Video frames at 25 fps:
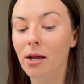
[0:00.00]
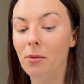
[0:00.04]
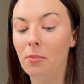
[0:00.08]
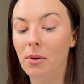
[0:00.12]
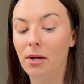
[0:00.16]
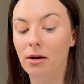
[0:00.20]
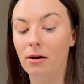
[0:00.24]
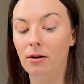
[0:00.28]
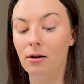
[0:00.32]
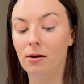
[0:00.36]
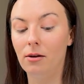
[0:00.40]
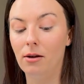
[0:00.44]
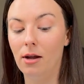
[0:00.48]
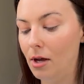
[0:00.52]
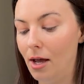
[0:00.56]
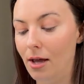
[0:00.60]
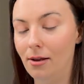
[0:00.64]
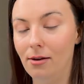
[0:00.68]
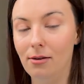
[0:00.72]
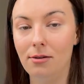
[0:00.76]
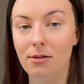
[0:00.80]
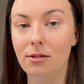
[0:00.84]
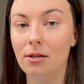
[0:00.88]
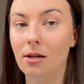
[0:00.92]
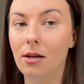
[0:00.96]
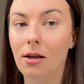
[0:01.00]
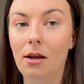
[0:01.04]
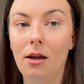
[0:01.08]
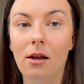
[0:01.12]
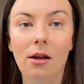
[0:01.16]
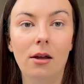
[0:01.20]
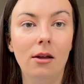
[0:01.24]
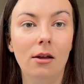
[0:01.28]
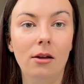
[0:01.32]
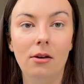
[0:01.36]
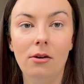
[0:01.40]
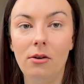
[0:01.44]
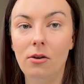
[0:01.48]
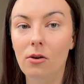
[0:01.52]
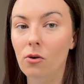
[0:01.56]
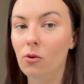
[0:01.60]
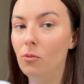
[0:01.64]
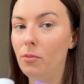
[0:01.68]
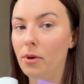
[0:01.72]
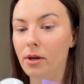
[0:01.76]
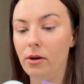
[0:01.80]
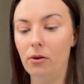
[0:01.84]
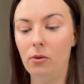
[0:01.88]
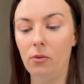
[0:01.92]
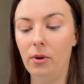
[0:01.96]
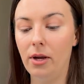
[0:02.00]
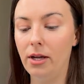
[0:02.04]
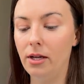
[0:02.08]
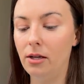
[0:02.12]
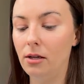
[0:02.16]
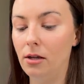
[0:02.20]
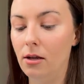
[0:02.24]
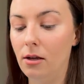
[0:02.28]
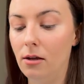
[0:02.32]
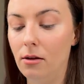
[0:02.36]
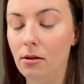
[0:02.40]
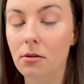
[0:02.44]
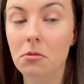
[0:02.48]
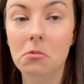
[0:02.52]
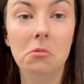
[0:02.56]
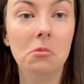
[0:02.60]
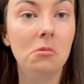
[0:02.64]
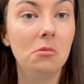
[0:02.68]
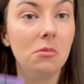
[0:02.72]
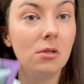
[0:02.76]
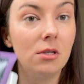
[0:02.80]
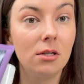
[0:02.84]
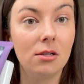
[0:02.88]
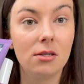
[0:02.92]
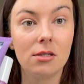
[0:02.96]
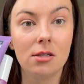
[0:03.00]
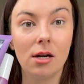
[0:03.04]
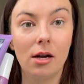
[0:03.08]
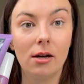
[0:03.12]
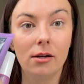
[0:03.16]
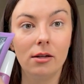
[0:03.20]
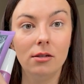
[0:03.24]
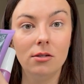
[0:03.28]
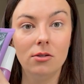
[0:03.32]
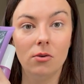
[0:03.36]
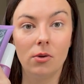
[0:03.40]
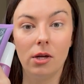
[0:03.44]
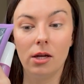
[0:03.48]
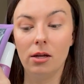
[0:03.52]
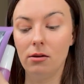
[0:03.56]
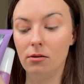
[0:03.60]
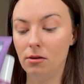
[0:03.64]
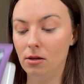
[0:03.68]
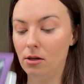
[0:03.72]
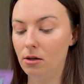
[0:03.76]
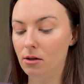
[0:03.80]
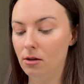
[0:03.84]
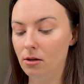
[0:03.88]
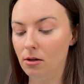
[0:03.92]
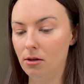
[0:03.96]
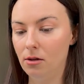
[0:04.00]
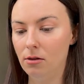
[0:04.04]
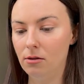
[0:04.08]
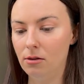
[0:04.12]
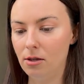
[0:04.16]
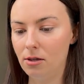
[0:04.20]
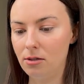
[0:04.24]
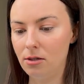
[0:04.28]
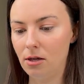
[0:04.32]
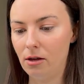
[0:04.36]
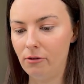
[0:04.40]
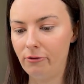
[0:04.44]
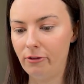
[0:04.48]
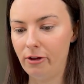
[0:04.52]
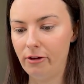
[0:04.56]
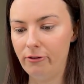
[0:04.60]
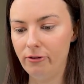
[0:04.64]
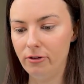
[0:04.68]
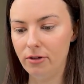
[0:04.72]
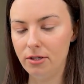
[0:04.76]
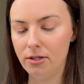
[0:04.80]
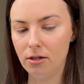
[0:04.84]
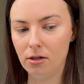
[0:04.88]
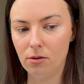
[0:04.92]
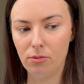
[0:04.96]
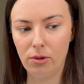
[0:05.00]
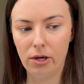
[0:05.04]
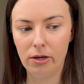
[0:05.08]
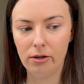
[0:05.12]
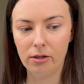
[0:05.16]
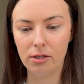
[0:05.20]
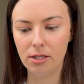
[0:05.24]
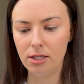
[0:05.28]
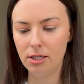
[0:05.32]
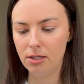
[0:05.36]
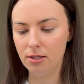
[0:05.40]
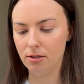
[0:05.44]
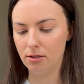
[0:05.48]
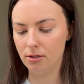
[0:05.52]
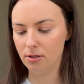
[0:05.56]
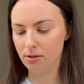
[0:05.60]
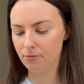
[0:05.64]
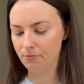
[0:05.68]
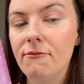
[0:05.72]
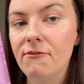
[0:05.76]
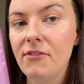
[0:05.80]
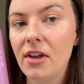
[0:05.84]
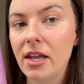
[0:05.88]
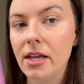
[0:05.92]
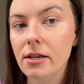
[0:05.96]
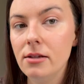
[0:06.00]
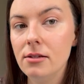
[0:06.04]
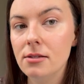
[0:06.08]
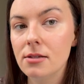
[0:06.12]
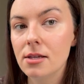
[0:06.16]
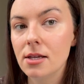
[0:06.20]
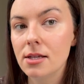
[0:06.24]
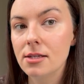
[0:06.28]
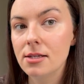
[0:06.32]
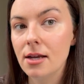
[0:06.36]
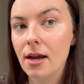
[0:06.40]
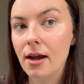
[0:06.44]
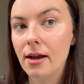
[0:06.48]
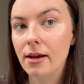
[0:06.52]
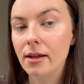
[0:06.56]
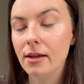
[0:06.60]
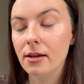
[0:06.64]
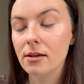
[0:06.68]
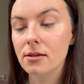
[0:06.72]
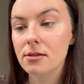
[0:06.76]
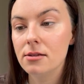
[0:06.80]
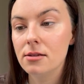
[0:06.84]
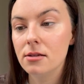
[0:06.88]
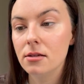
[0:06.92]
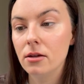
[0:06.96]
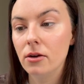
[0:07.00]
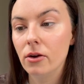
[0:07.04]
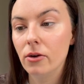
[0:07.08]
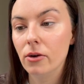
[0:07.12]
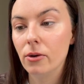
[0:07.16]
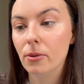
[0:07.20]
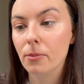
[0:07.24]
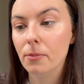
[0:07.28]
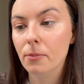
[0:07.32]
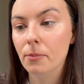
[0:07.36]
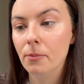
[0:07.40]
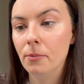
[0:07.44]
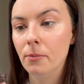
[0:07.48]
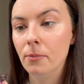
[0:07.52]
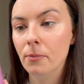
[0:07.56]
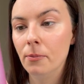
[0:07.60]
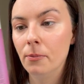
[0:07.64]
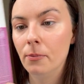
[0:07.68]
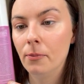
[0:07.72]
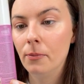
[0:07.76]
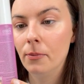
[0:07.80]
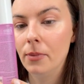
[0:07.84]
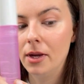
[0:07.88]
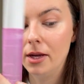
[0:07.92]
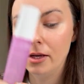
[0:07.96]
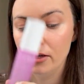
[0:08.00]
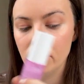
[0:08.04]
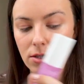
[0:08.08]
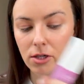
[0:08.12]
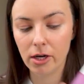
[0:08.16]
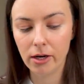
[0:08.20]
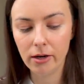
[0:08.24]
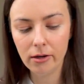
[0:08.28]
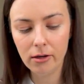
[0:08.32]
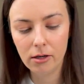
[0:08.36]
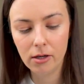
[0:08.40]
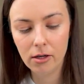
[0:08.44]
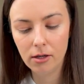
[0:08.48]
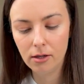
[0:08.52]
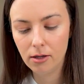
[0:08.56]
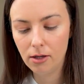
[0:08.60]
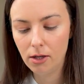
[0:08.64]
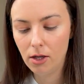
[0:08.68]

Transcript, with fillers: get better, and no better way to start into it than to have every single product needed. Face tanning serum in dark.